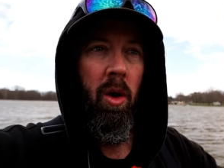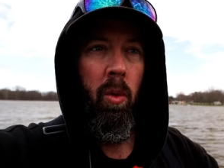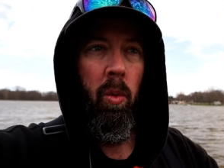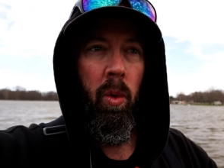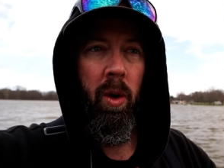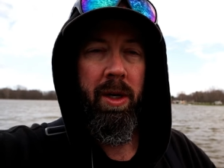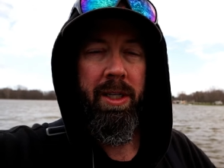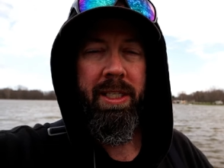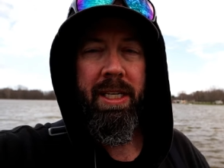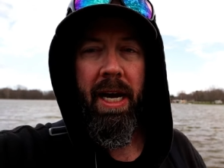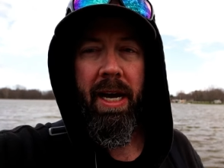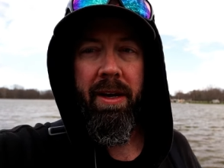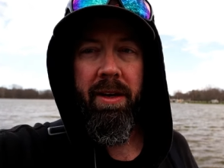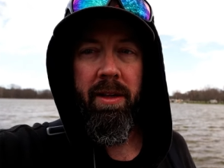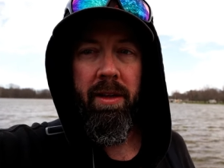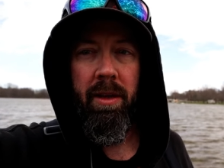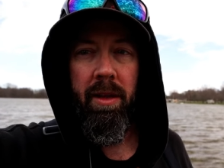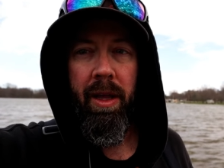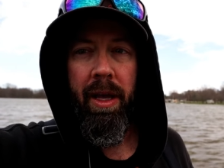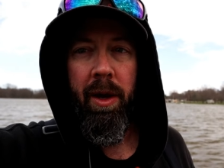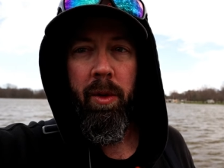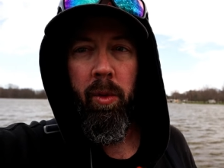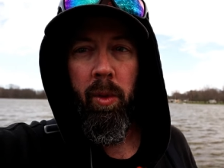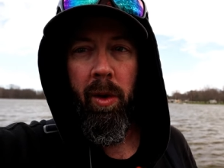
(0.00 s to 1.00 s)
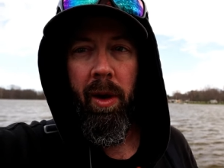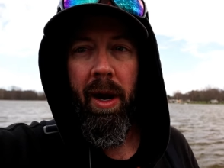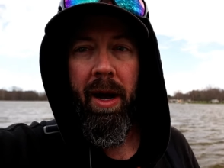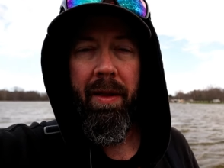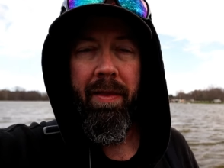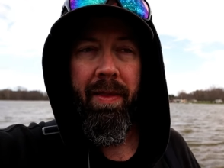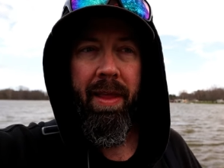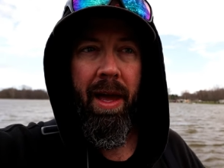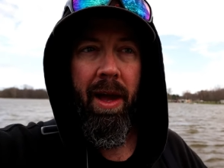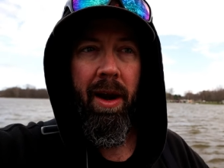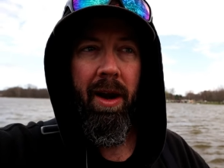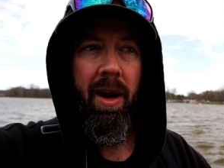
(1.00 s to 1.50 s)
what side of the lake we're
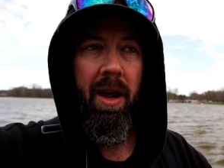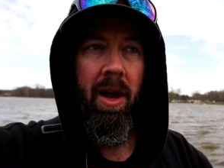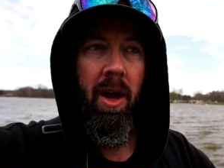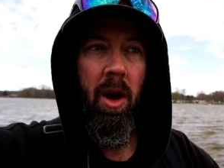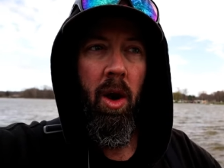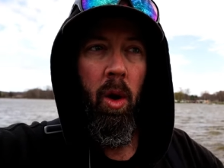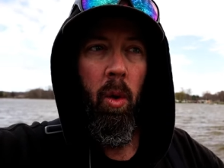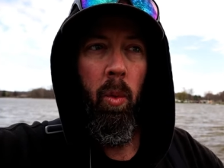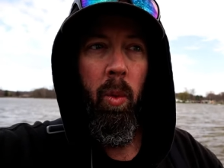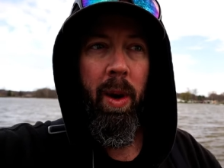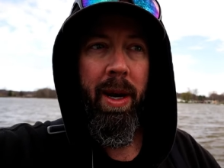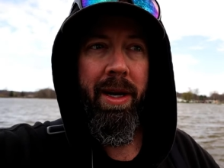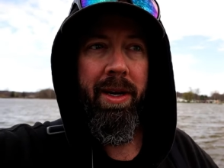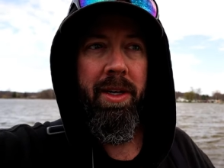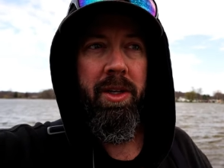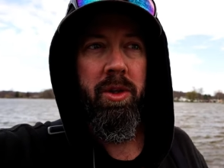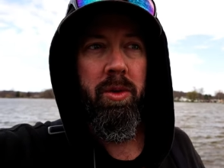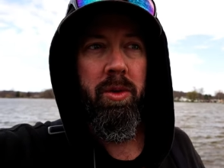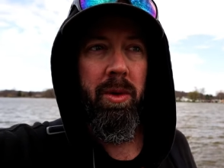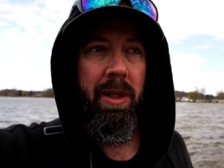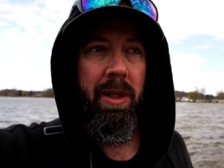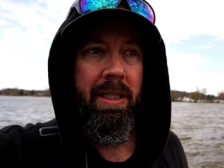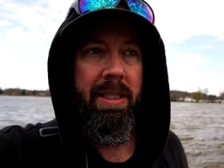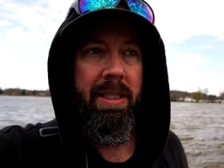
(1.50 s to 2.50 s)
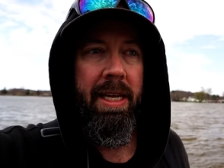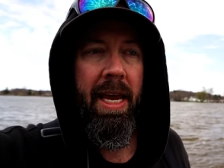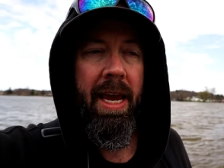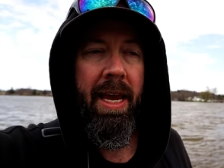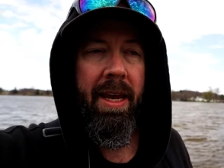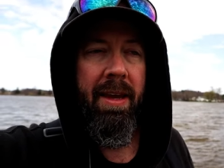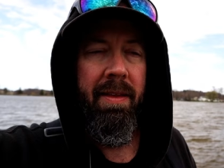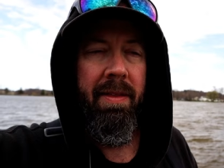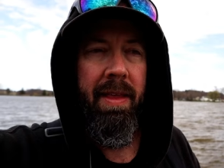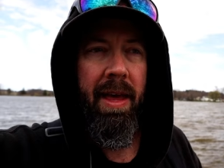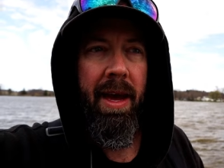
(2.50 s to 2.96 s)
on, that wind is really taking